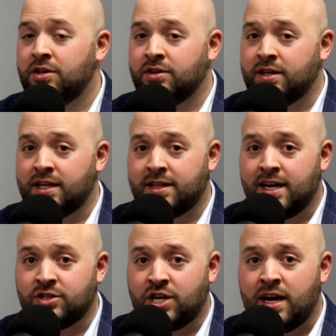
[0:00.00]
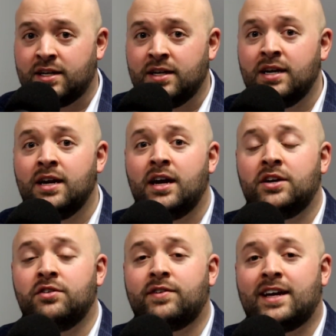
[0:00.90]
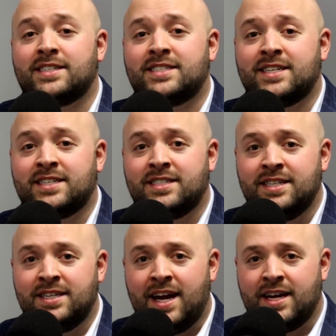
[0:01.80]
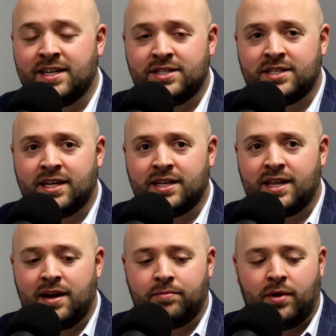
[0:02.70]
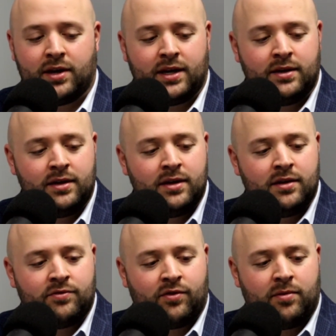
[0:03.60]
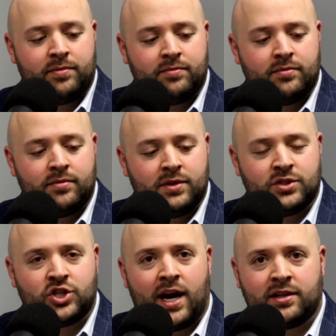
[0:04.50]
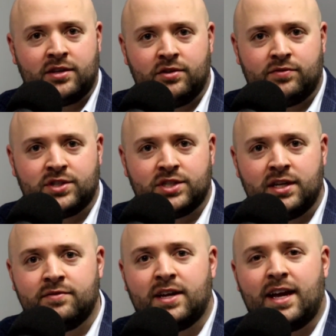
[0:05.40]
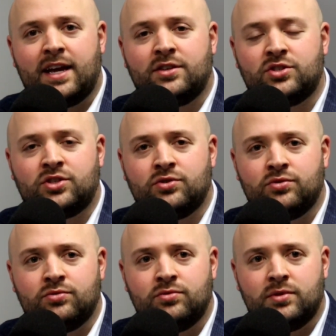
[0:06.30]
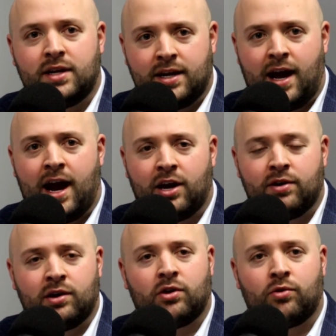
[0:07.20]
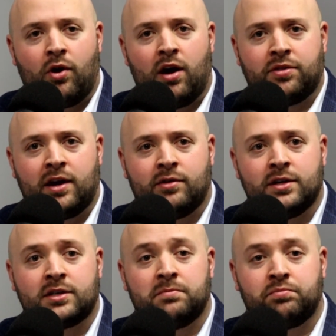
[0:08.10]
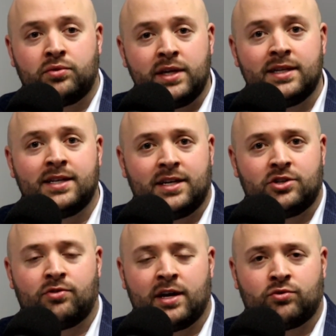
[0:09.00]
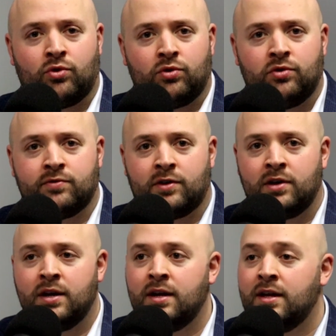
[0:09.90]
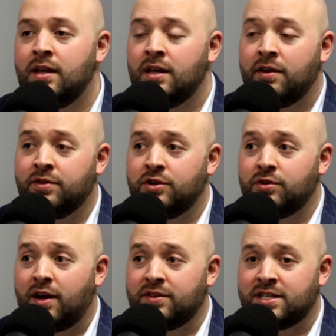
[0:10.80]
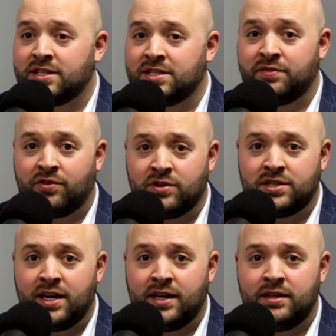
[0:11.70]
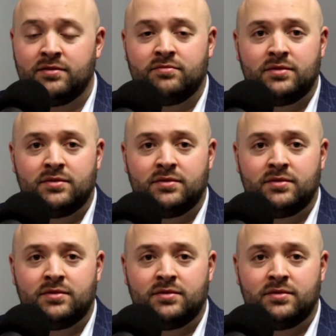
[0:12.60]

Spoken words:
You're going to get that check, and you've got 60 days to get that money from the check that you've received into an IRA or a Roth IRA to complete the indirect rollover. If you do it on the 61st day,